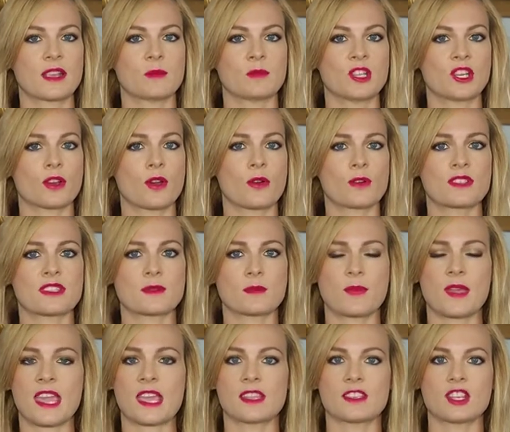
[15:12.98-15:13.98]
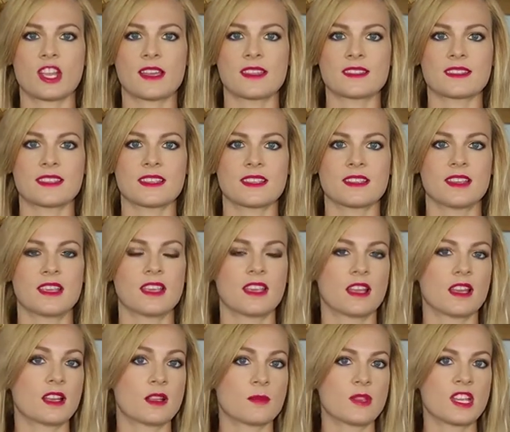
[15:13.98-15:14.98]
am your host, Paige Hudson,
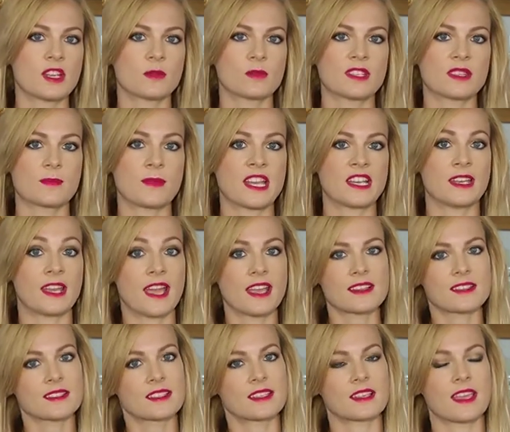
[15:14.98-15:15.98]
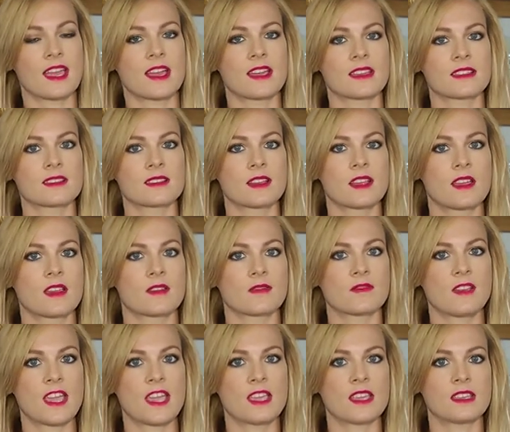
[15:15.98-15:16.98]
and I'm here with my next guest,
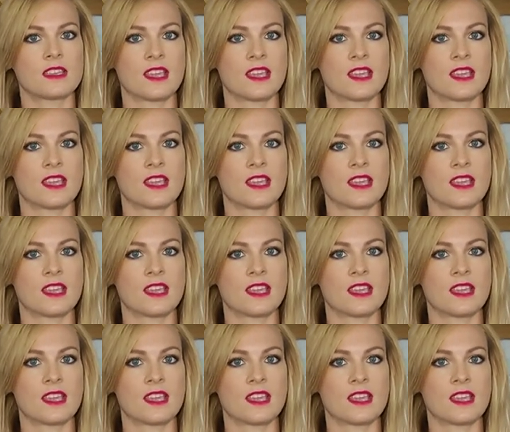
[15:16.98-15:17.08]
Faye